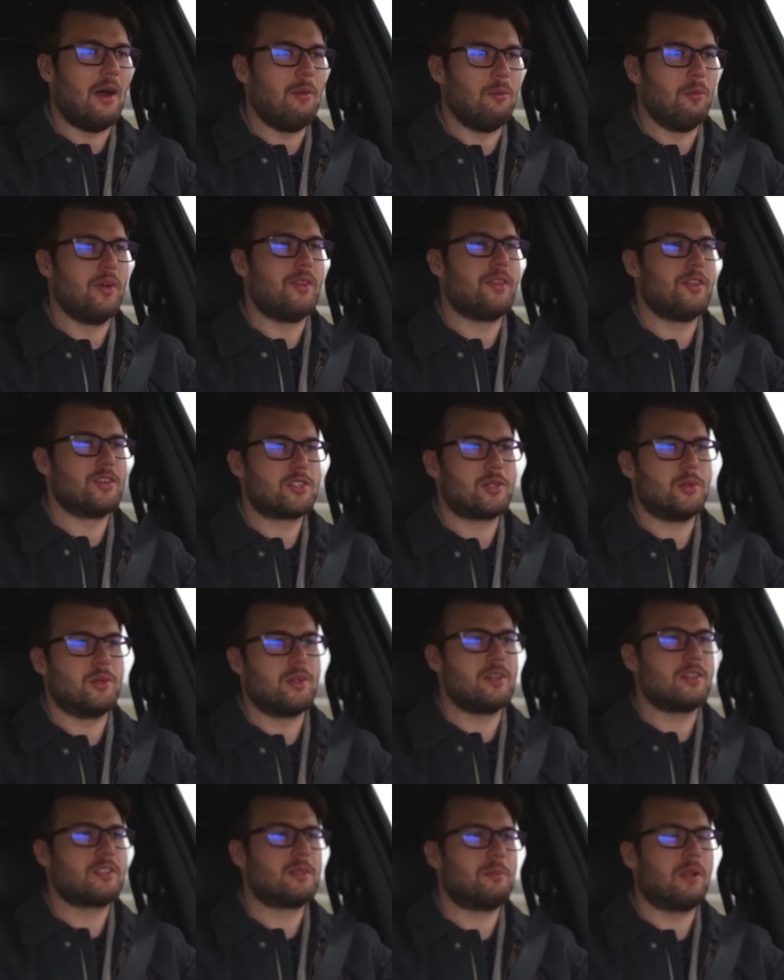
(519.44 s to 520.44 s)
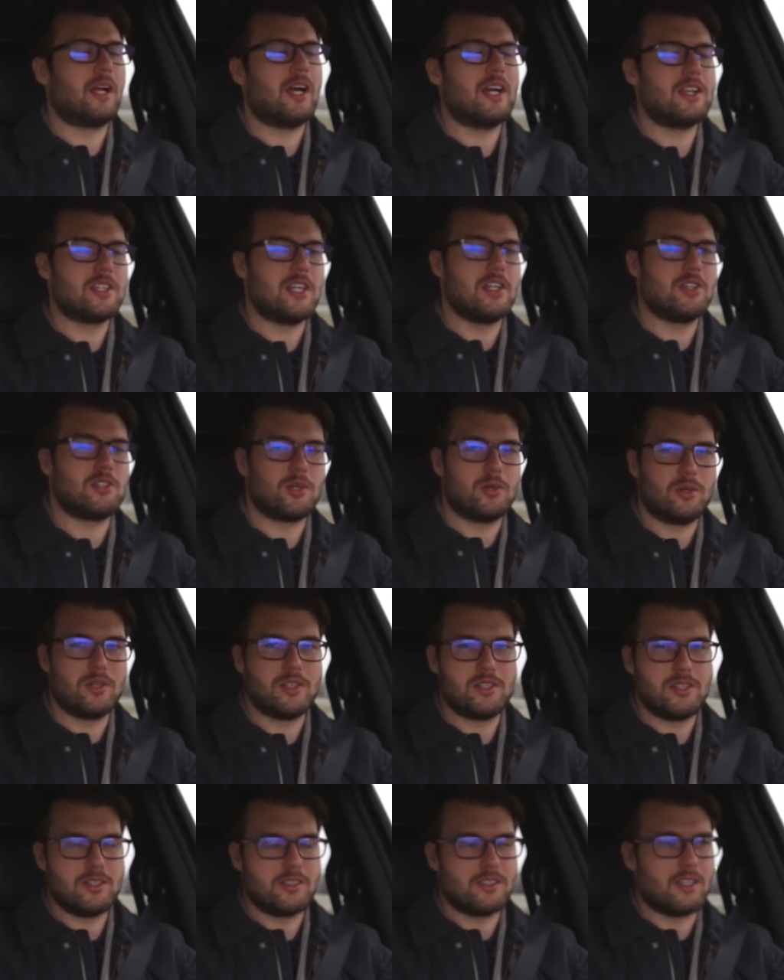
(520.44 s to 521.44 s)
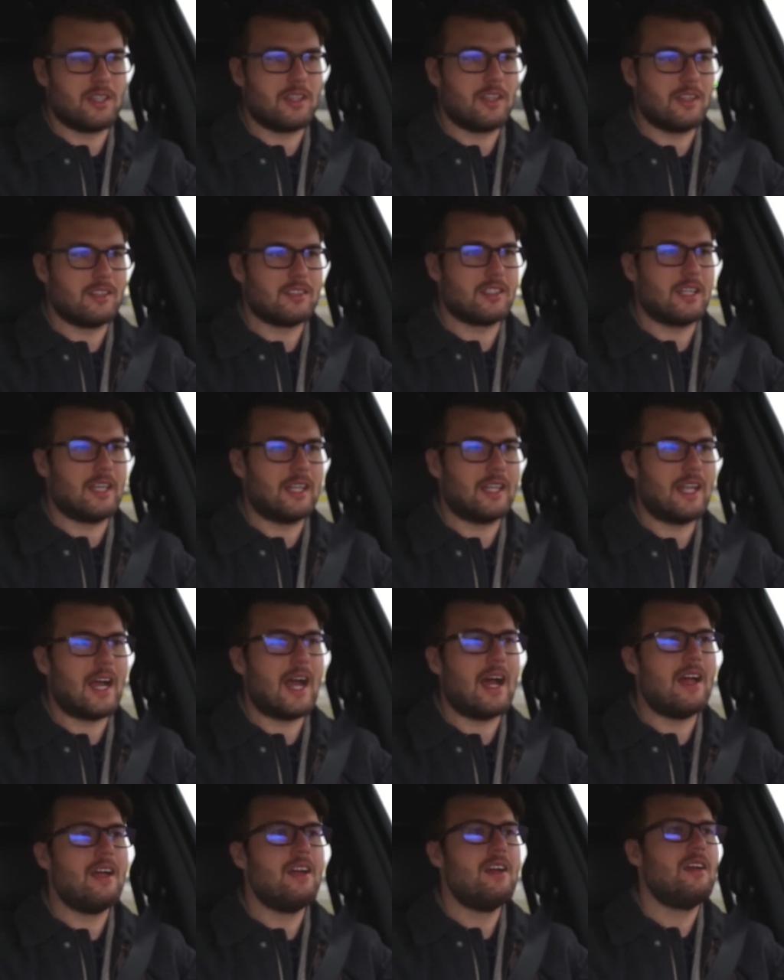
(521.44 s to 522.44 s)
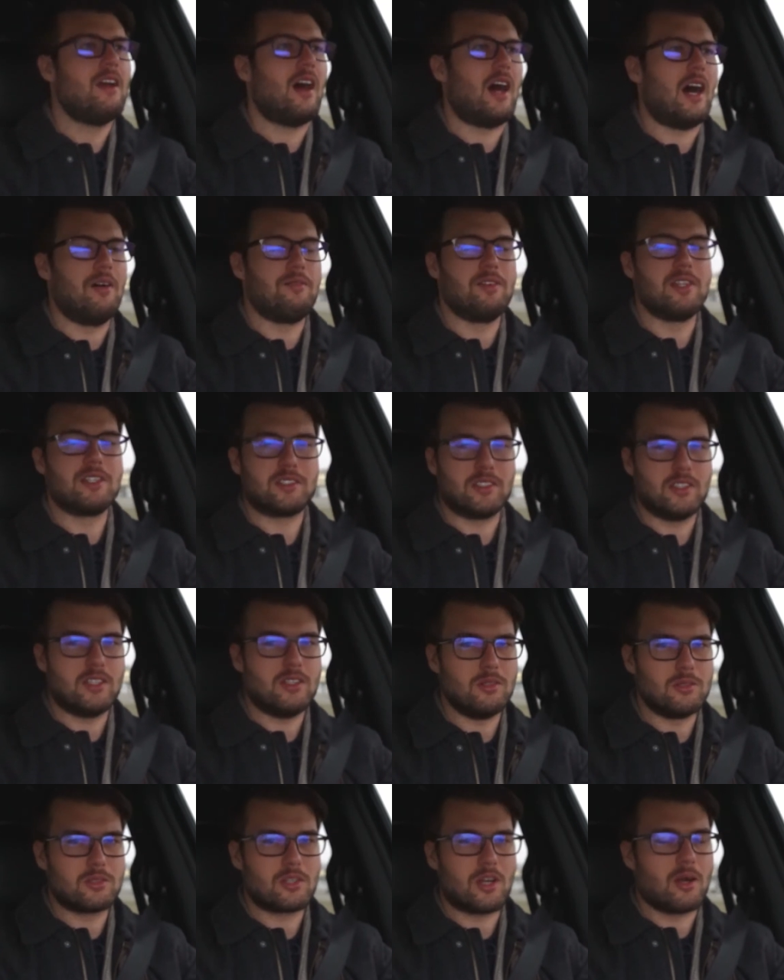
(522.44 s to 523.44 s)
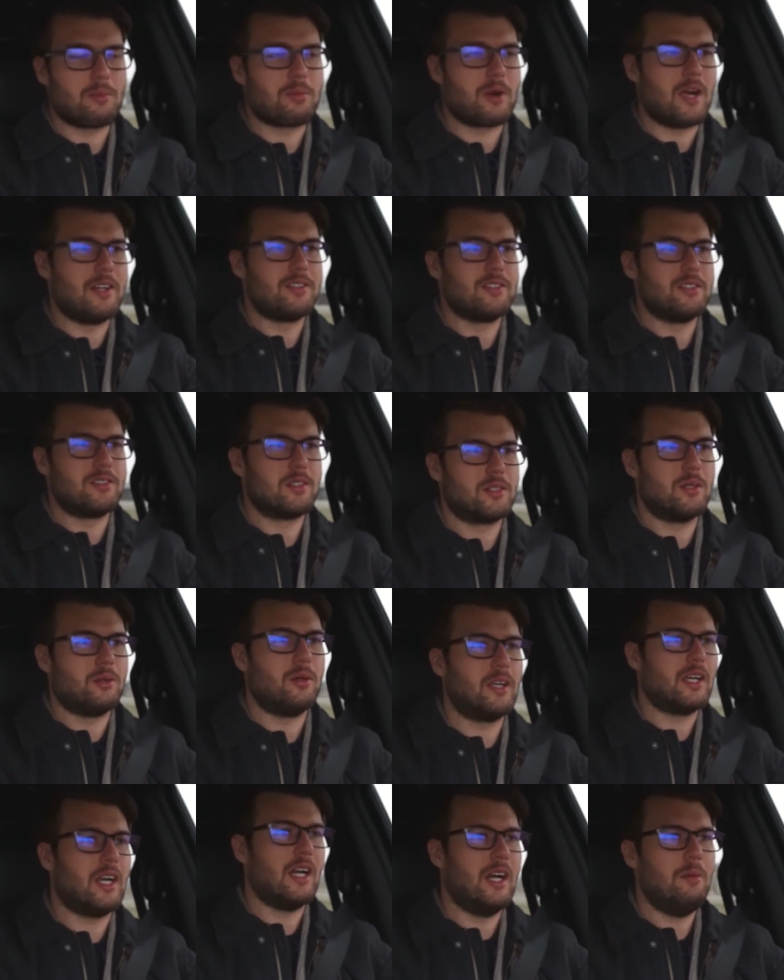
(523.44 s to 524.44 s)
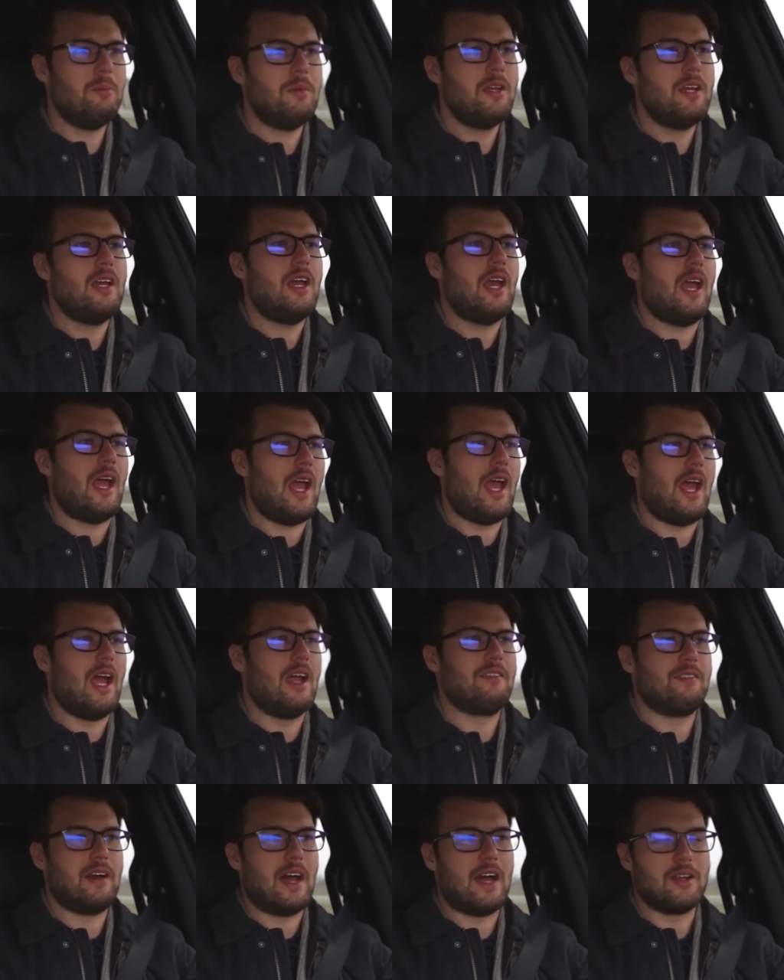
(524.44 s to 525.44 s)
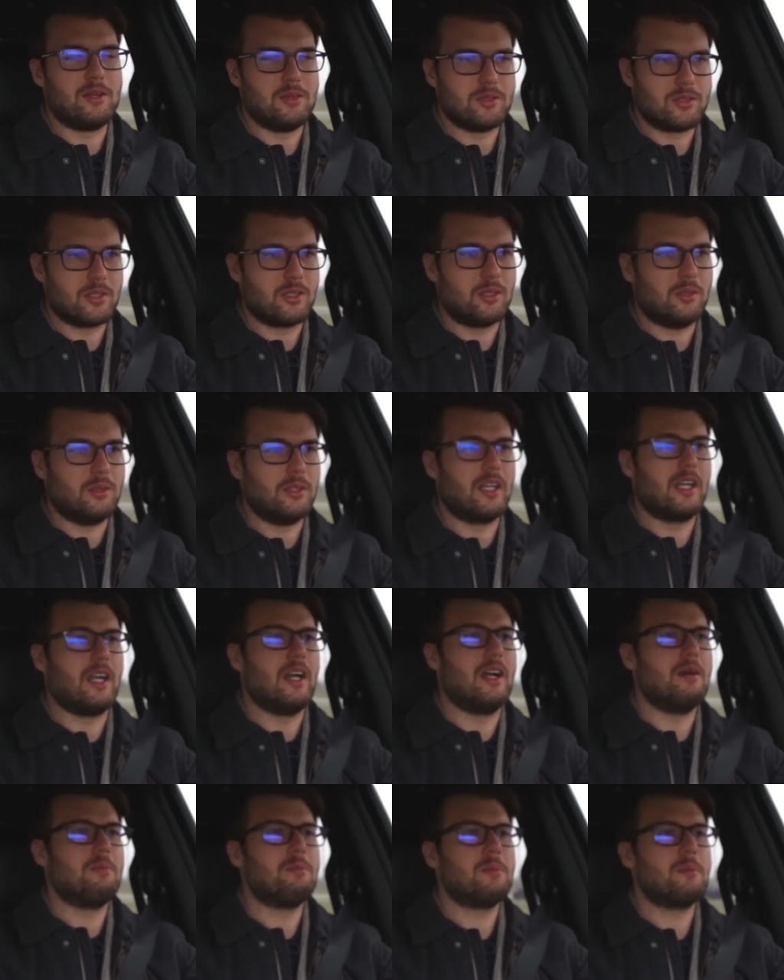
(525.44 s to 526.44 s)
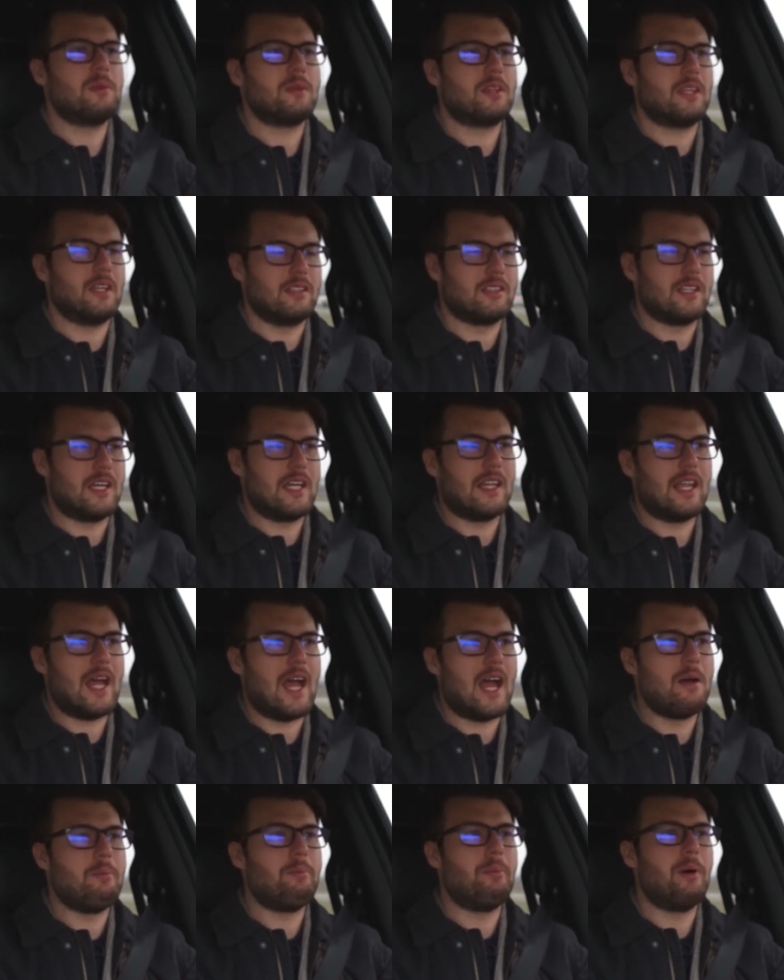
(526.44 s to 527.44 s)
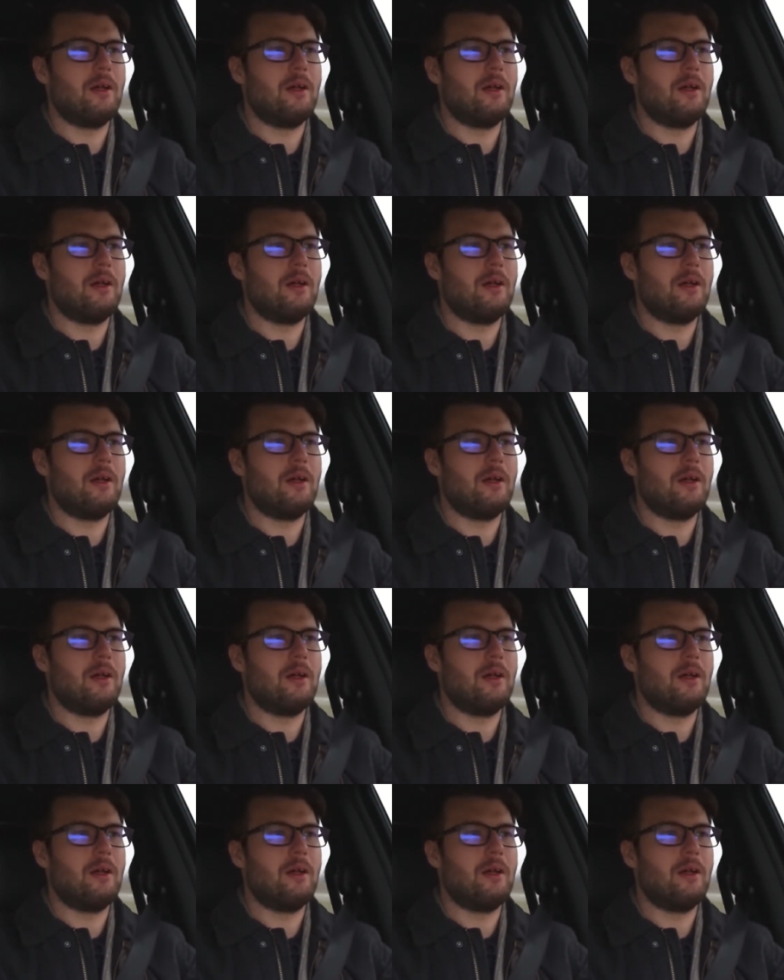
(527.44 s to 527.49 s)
With the supply chain shortages and things like that, obviously used car prices are going up and values are going up, things like that.